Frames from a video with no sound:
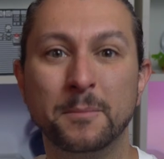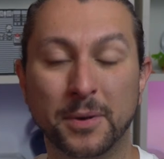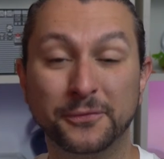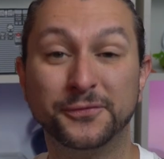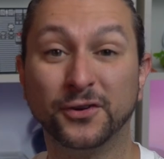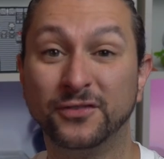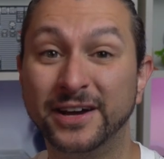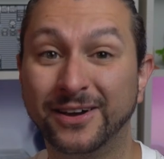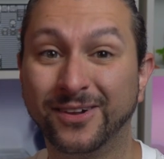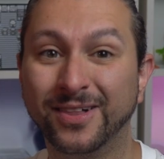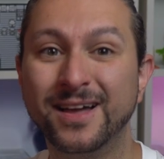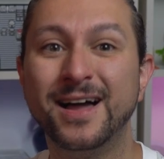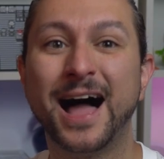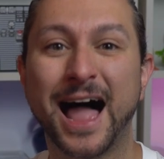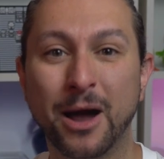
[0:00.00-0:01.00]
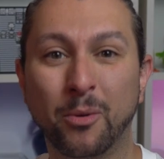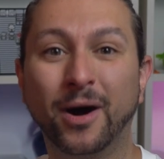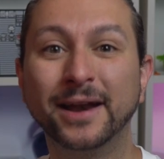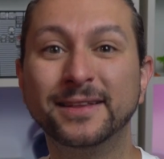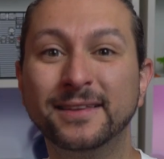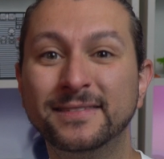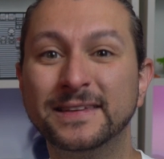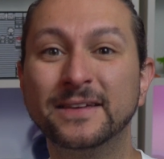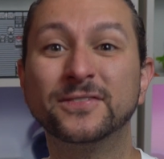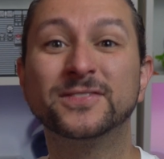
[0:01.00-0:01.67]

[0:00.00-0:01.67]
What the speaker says: But for real, I wanted to see if